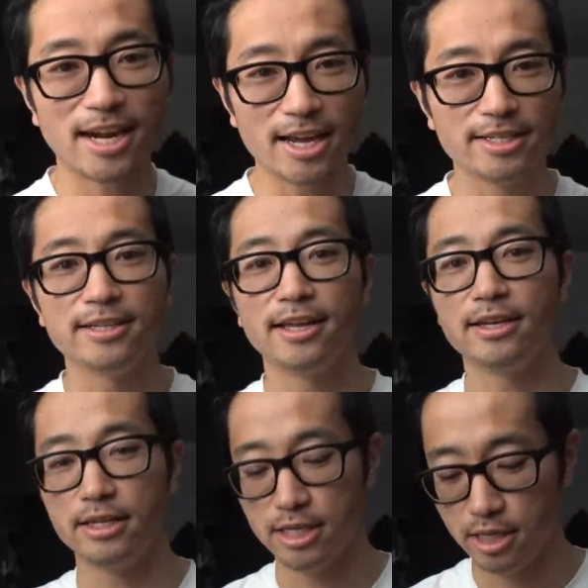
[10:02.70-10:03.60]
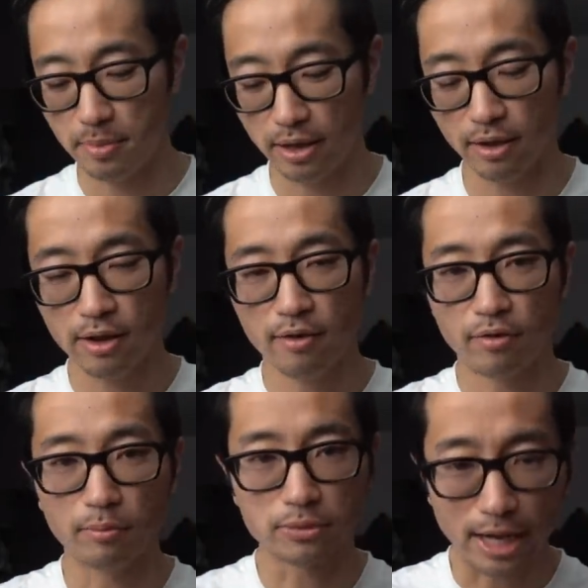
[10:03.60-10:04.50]
then, I did get an email
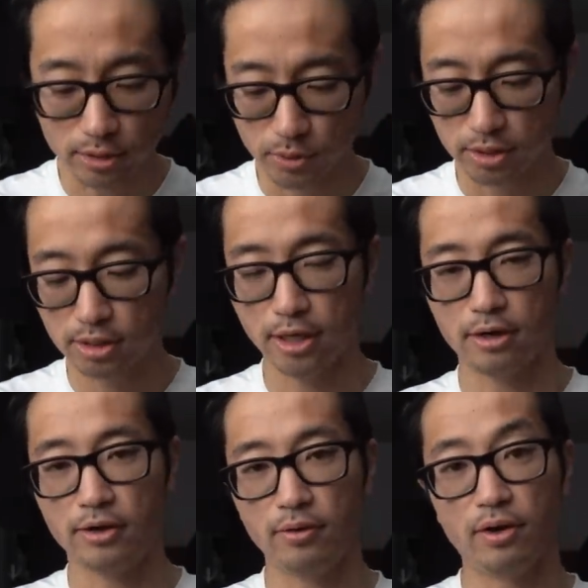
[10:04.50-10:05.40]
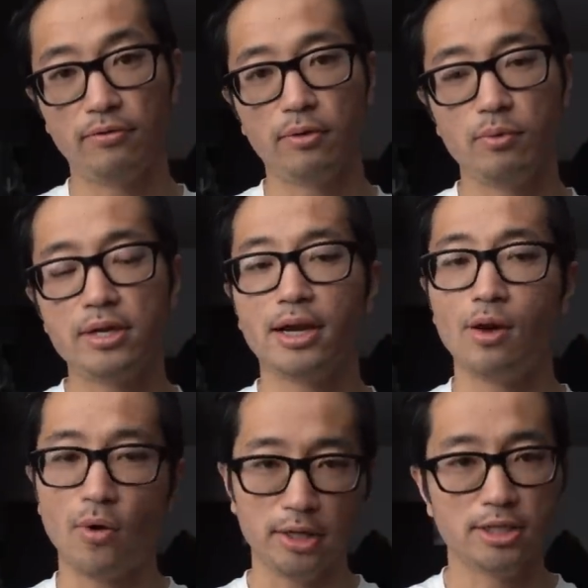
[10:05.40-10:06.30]
from last week's charity runner for the week, and I
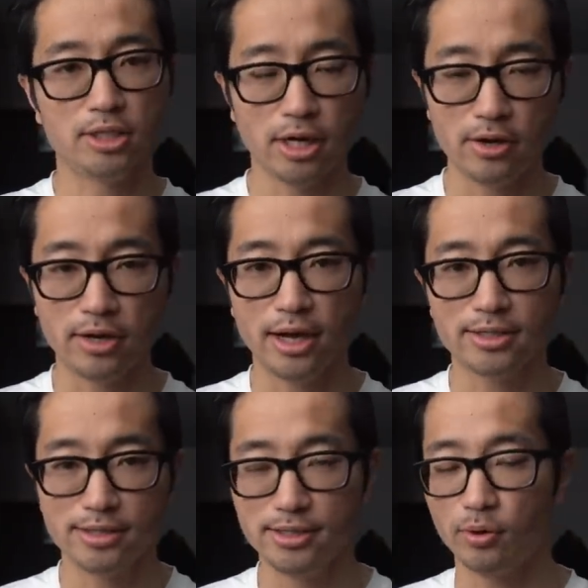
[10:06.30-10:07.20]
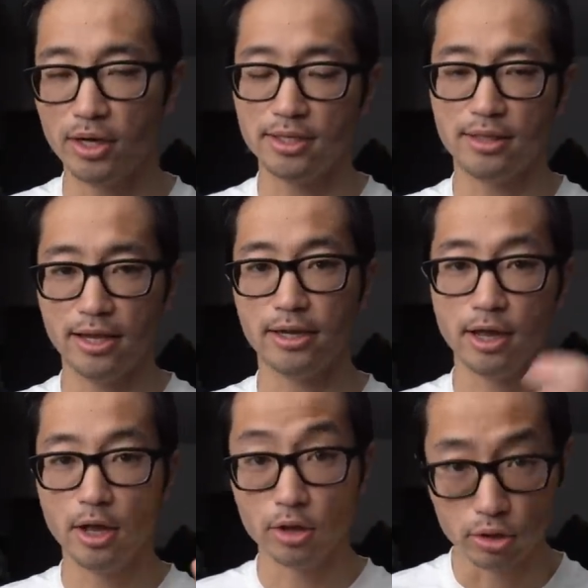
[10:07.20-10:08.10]
wanted to share you guys because he wanted to thank
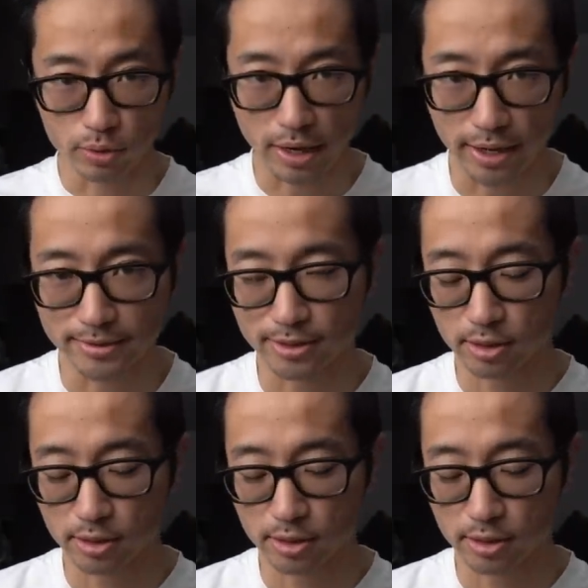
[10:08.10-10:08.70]
you guys